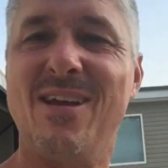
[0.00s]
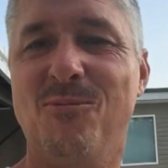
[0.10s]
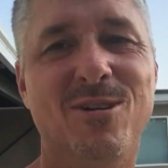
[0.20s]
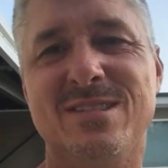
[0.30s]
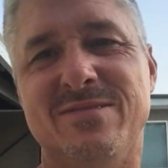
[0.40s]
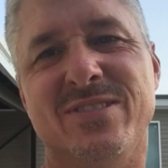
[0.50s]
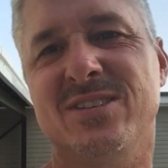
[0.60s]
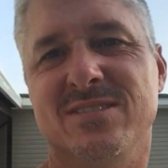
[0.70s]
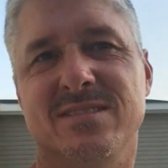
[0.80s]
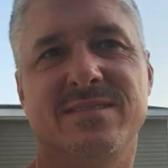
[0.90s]
It wasn't
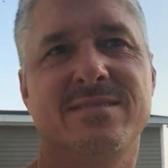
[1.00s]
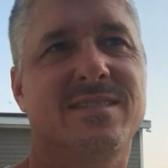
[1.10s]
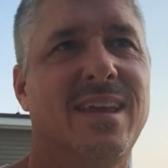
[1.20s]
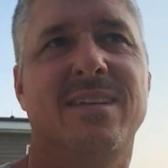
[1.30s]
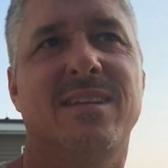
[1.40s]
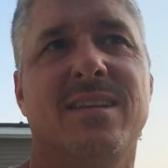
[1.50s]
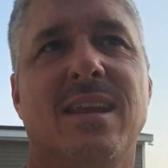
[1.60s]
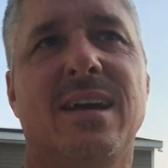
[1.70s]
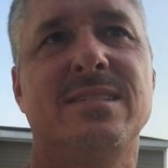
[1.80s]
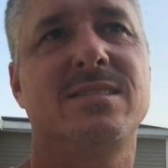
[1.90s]
fun. It,
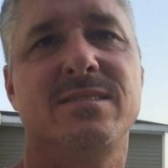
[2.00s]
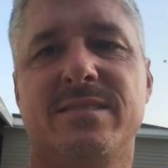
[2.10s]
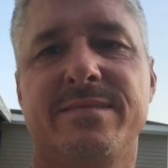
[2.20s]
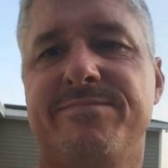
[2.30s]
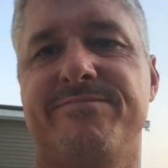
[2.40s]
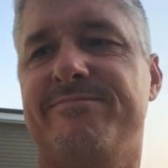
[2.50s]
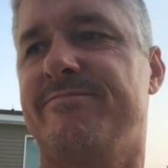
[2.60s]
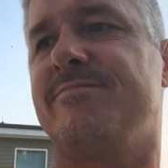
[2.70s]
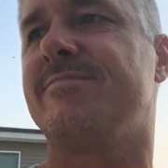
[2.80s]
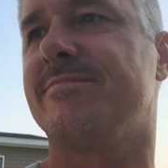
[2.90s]
I just,
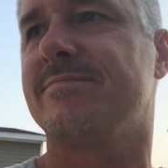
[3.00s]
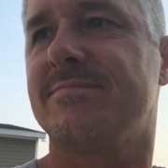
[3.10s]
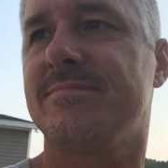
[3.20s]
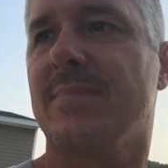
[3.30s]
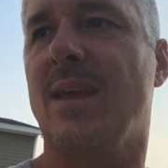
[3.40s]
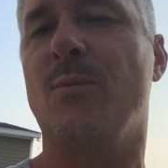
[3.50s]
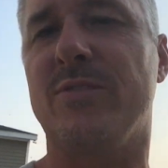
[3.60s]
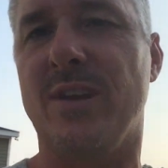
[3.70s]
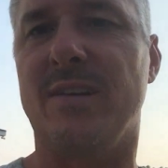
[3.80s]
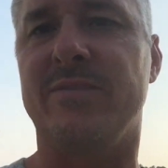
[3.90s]
it
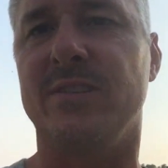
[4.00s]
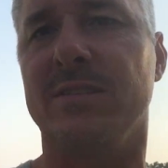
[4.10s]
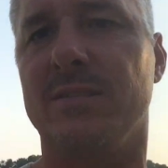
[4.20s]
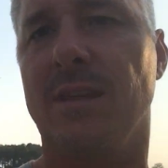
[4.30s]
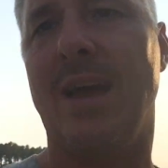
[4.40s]
was not fun.